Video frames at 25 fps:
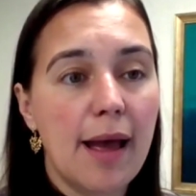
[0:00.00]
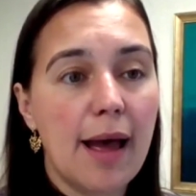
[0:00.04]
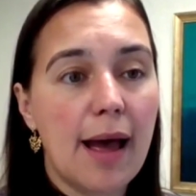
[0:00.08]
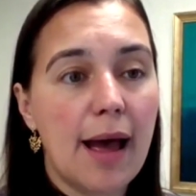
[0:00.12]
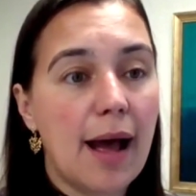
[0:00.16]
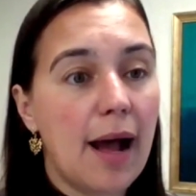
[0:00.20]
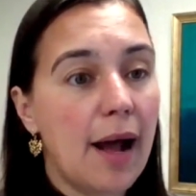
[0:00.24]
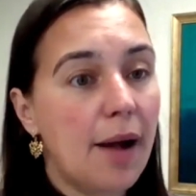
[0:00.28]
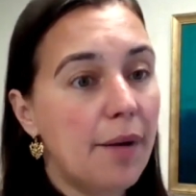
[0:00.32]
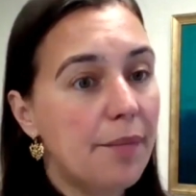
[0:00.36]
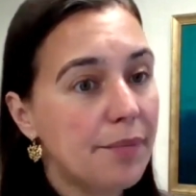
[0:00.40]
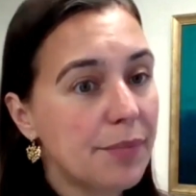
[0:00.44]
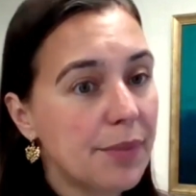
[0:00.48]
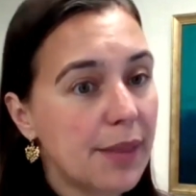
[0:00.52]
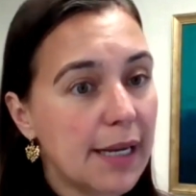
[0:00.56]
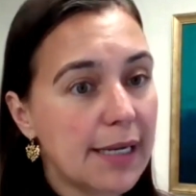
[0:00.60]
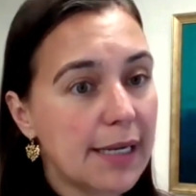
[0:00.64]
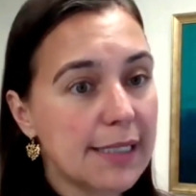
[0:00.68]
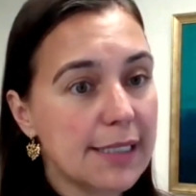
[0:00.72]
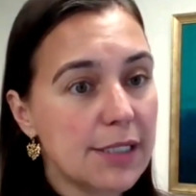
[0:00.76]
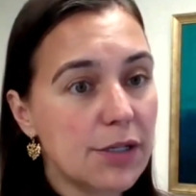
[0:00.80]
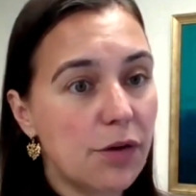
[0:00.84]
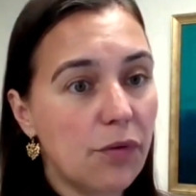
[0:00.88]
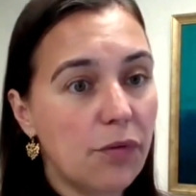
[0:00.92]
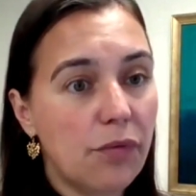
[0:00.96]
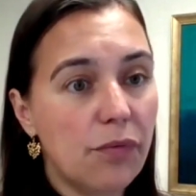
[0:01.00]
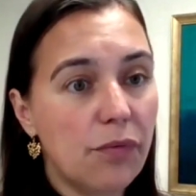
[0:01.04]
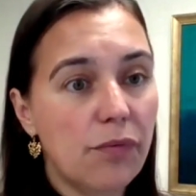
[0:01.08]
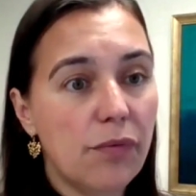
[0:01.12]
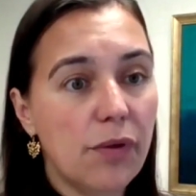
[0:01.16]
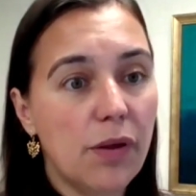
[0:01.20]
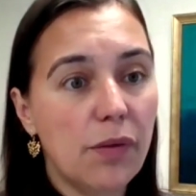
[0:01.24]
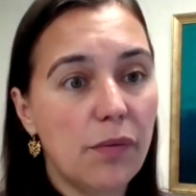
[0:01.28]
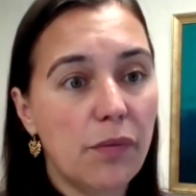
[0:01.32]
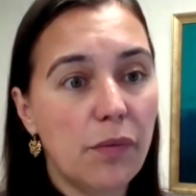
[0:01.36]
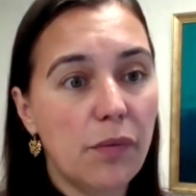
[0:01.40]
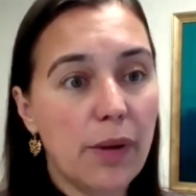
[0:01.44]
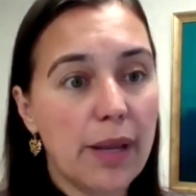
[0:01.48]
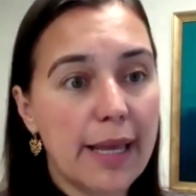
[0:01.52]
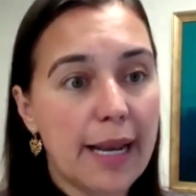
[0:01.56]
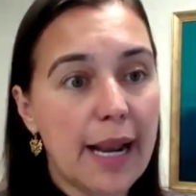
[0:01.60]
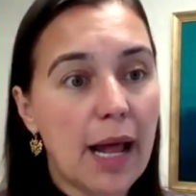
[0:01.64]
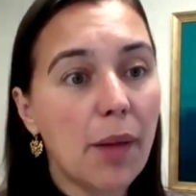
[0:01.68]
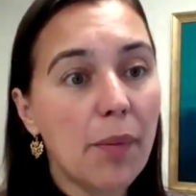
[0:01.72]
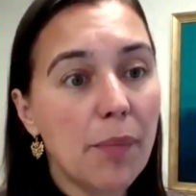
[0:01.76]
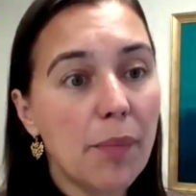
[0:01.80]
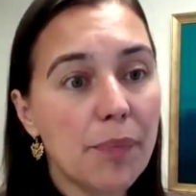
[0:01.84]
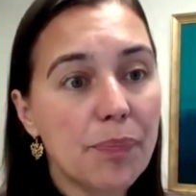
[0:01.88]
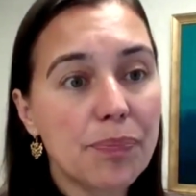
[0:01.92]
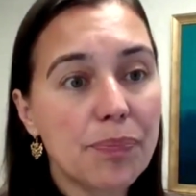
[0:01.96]
Let us know if we can
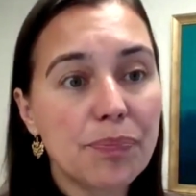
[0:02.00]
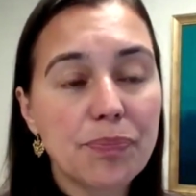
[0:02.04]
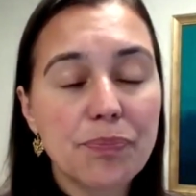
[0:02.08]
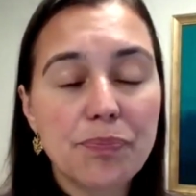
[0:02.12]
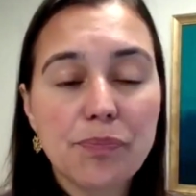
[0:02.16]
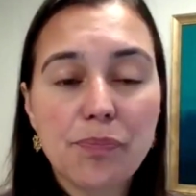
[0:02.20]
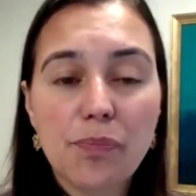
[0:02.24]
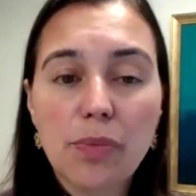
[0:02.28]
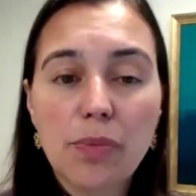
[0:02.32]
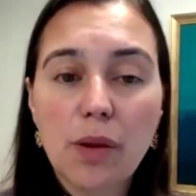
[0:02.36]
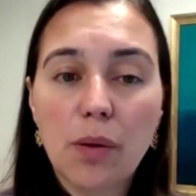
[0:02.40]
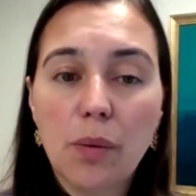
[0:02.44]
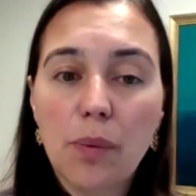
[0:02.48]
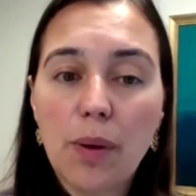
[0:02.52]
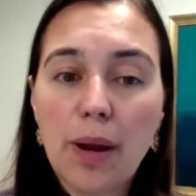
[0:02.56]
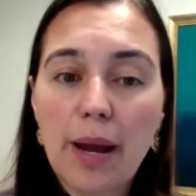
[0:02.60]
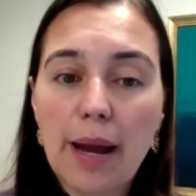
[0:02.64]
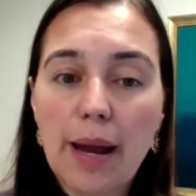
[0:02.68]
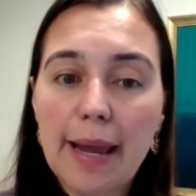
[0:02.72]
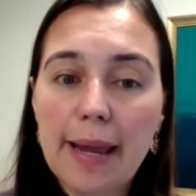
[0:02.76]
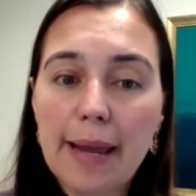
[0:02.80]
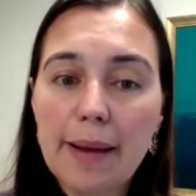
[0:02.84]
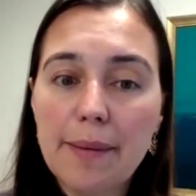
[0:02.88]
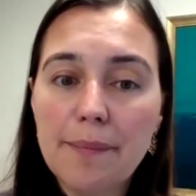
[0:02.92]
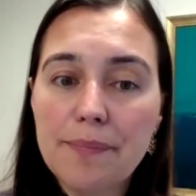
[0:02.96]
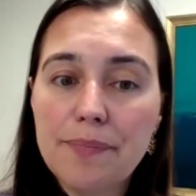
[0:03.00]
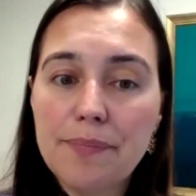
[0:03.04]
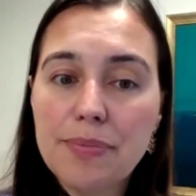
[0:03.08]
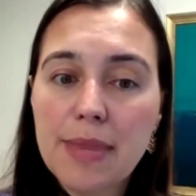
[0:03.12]
help. Okay.